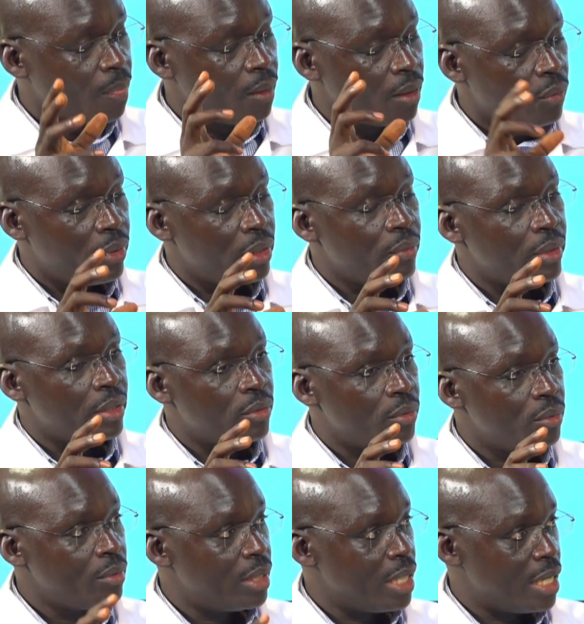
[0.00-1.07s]
When we
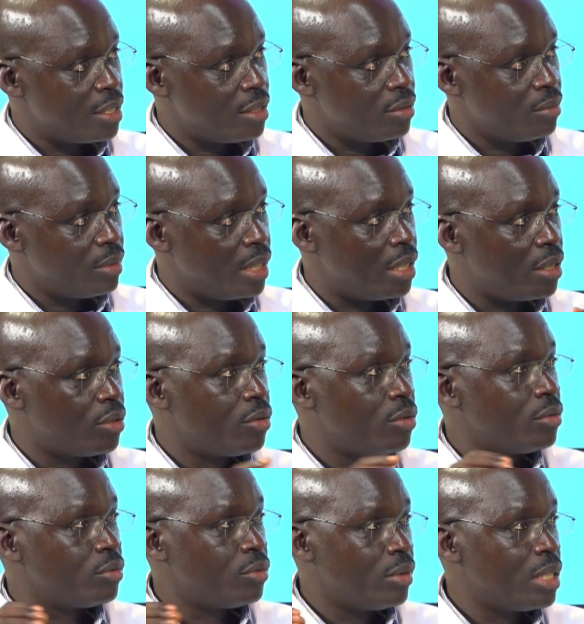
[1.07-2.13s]
do that, we are
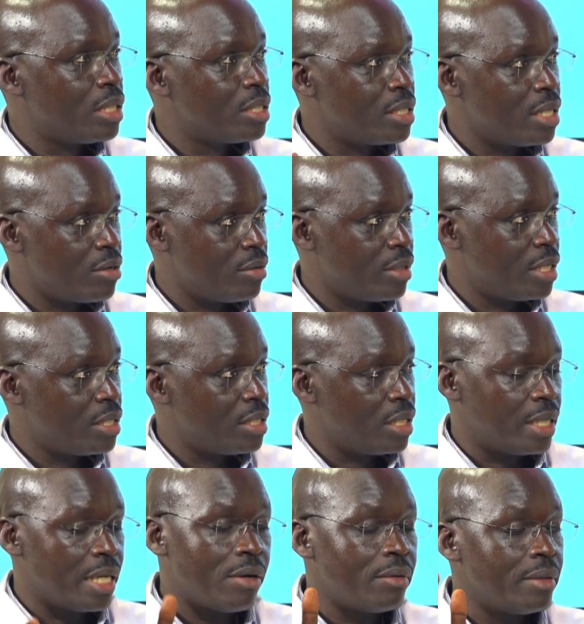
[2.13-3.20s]
doing
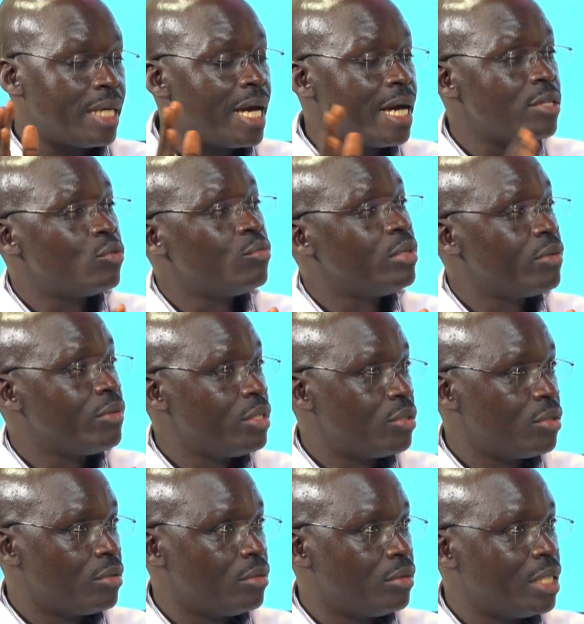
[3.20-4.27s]
surrogacy. Now, there has to be
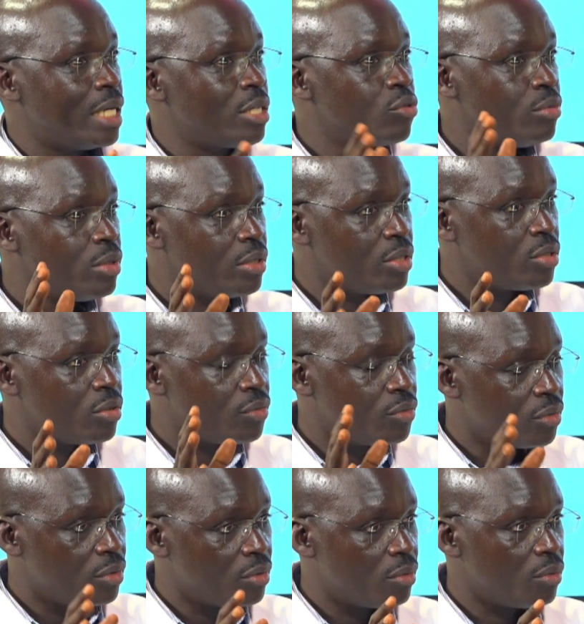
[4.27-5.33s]
reason. There has to be reason
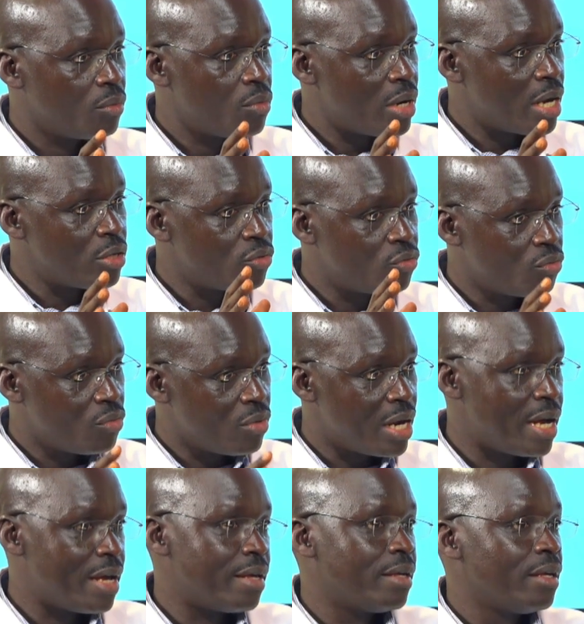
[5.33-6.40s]
as to
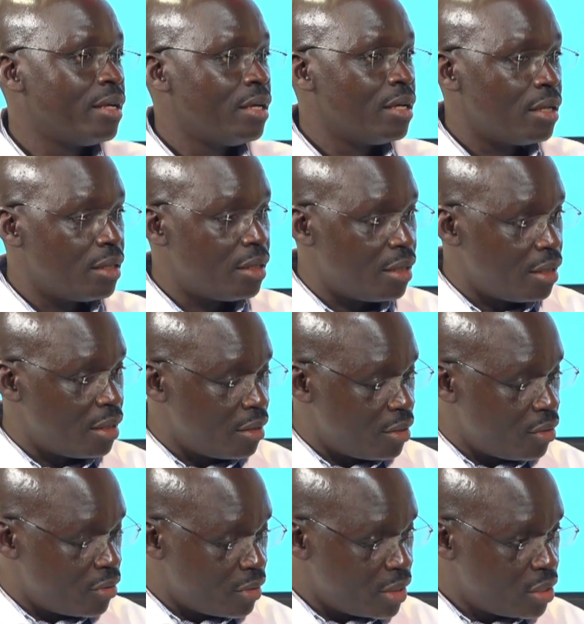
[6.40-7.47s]
why
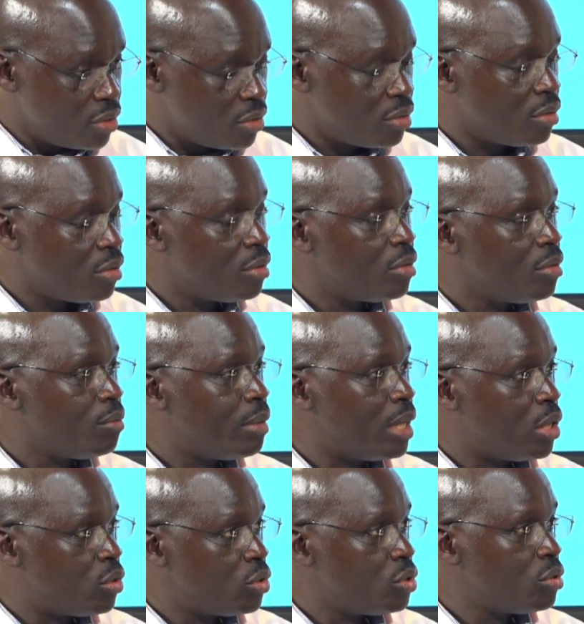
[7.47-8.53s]
the original
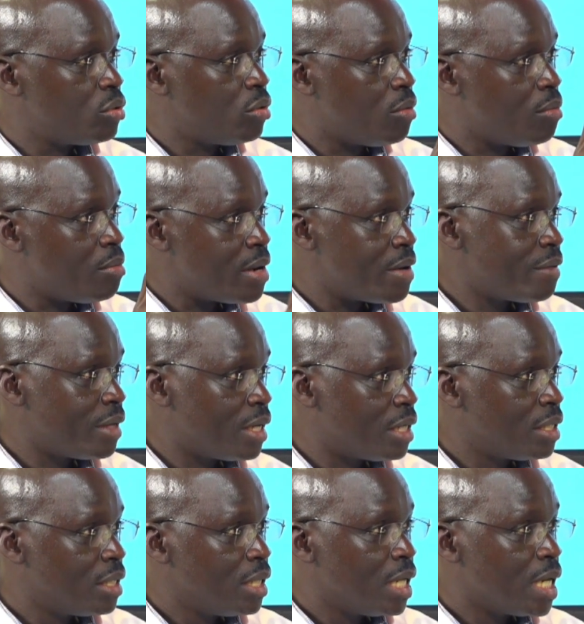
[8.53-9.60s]
biological
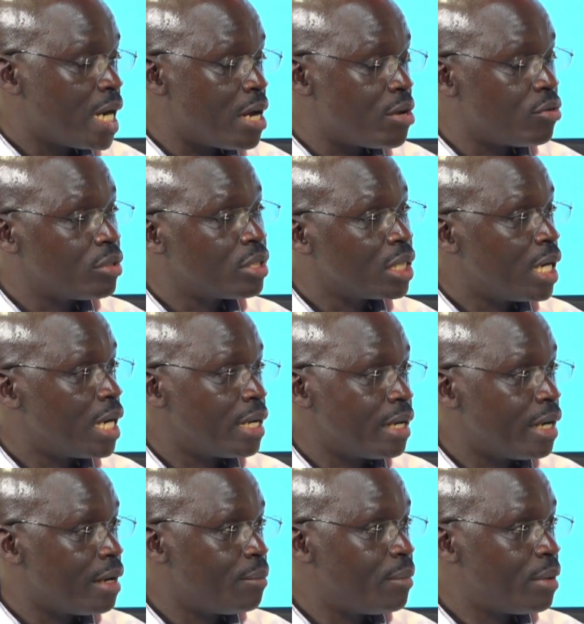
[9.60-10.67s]
mother cannot carry
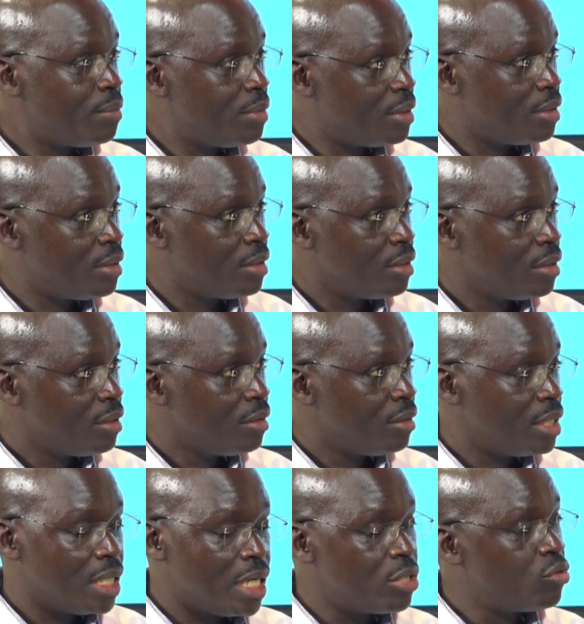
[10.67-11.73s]
her baby.
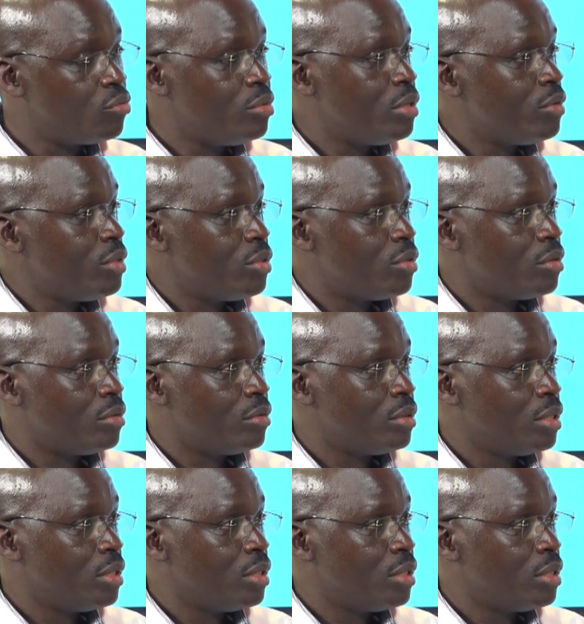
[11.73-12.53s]
There has to be reason.